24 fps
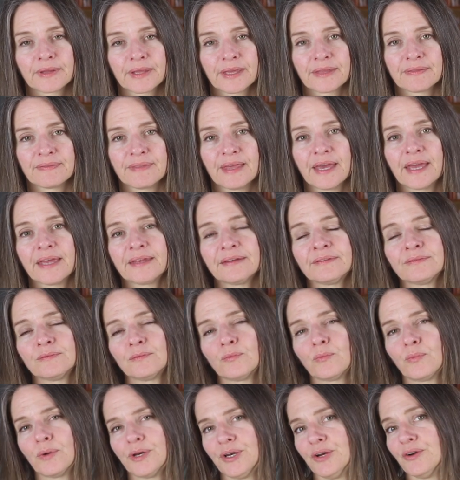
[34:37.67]
And then
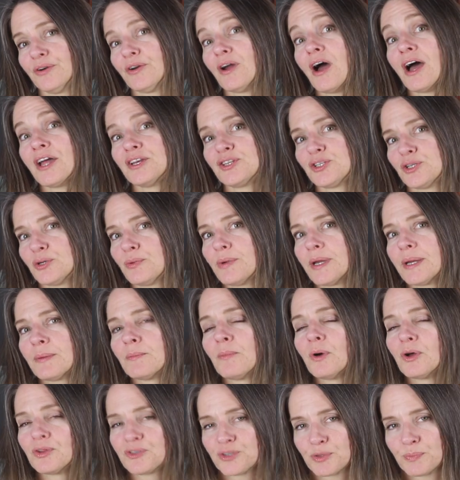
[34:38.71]
when you're not
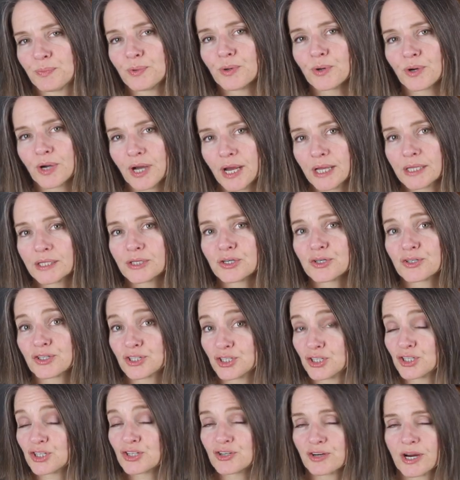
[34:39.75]
doing multiple
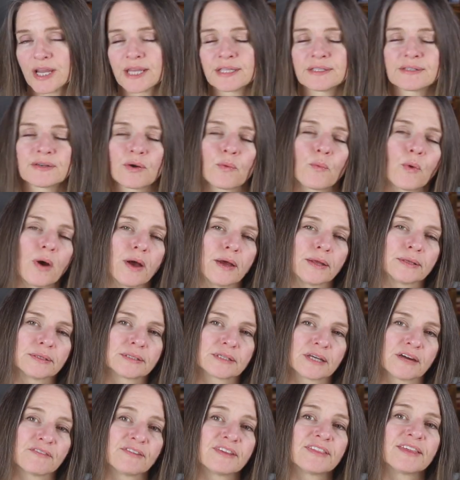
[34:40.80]
colors and strands at
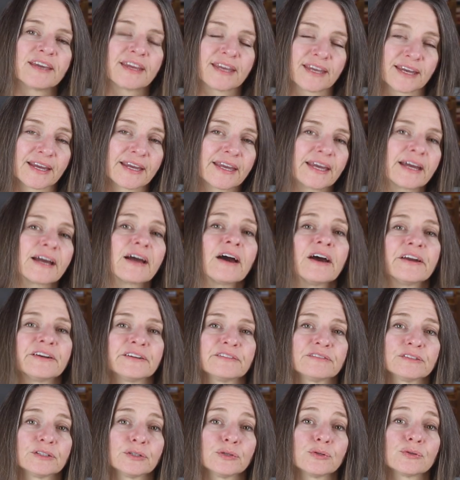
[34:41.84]
once, everything can get
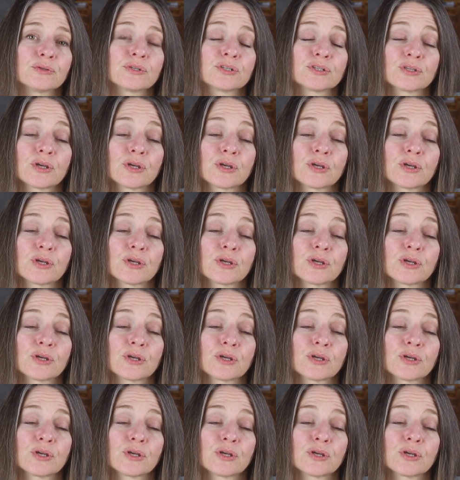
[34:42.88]
kind of loose.